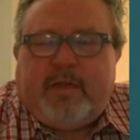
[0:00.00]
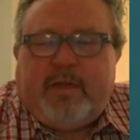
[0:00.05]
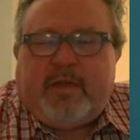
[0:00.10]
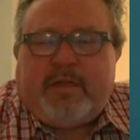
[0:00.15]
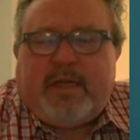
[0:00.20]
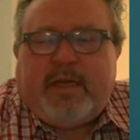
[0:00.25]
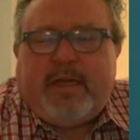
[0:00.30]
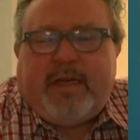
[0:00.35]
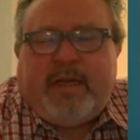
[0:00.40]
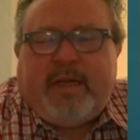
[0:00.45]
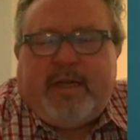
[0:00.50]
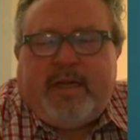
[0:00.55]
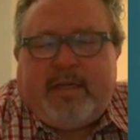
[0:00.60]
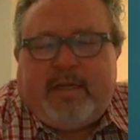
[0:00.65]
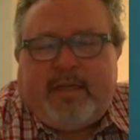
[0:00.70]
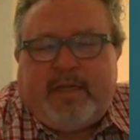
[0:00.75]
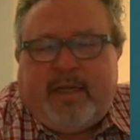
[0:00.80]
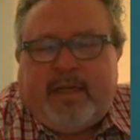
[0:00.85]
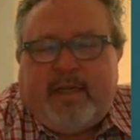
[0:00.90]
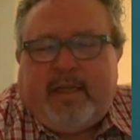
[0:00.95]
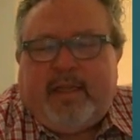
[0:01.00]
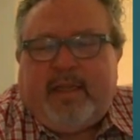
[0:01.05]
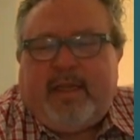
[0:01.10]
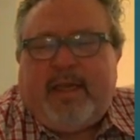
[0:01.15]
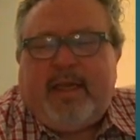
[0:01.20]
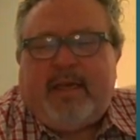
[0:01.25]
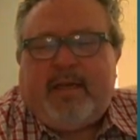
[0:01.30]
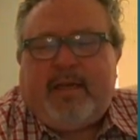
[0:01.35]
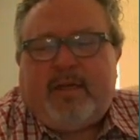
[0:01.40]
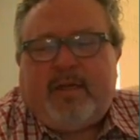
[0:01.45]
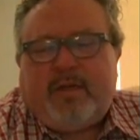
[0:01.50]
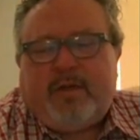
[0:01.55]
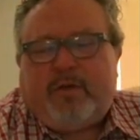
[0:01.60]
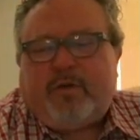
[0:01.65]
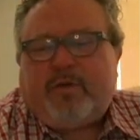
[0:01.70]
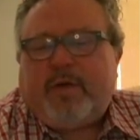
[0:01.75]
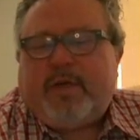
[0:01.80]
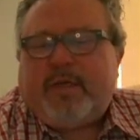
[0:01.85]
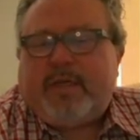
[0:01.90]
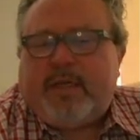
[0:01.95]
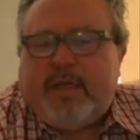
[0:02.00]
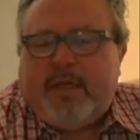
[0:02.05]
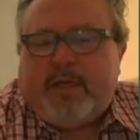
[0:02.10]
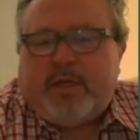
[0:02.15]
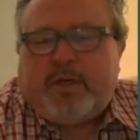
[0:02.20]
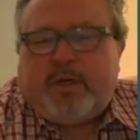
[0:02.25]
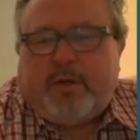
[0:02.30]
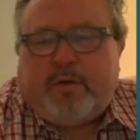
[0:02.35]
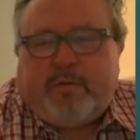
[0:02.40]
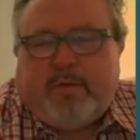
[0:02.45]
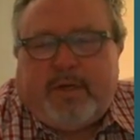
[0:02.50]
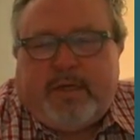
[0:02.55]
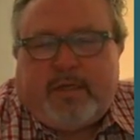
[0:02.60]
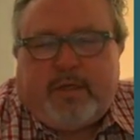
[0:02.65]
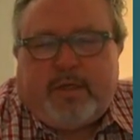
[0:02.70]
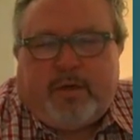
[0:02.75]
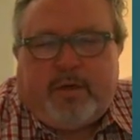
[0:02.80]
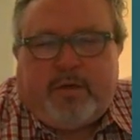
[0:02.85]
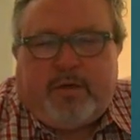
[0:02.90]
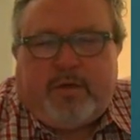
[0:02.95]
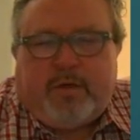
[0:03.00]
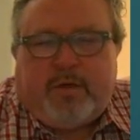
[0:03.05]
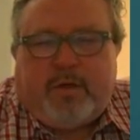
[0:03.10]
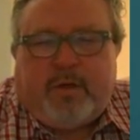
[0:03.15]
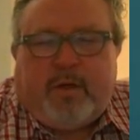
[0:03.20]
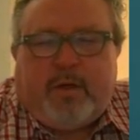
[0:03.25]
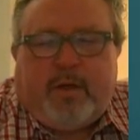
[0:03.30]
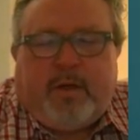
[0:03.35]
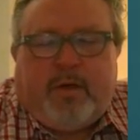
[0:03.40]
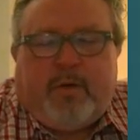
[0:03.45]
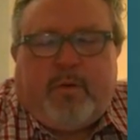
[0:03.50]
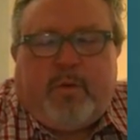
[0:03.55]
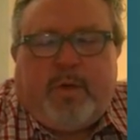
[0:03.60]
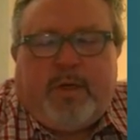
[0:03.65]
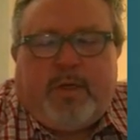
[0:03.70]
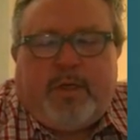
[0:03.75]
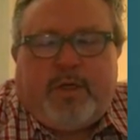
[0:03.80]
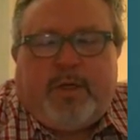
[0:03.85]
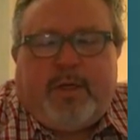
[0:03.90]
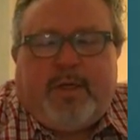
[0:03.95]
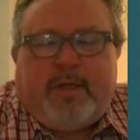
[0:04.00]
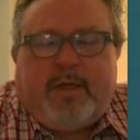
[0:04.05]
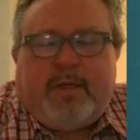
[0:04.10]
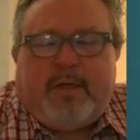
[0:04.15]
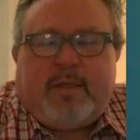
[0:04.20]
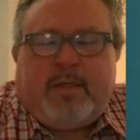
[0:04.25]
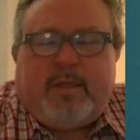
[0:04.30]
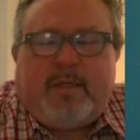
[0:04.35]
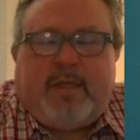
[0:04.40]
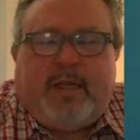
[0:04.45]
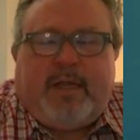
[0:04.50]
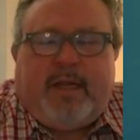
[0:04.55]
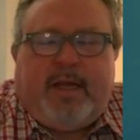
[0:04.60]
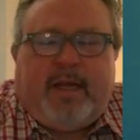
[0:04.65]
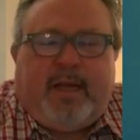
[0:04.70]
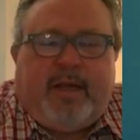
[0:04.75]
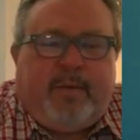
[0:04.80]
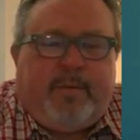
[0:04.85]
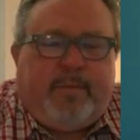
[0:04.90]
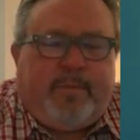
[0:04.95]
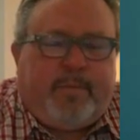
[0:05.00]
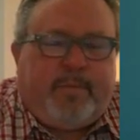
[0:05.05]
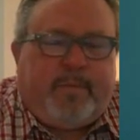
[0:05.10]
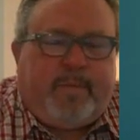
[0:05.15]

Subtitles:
those ideas that lead to translational research, which is the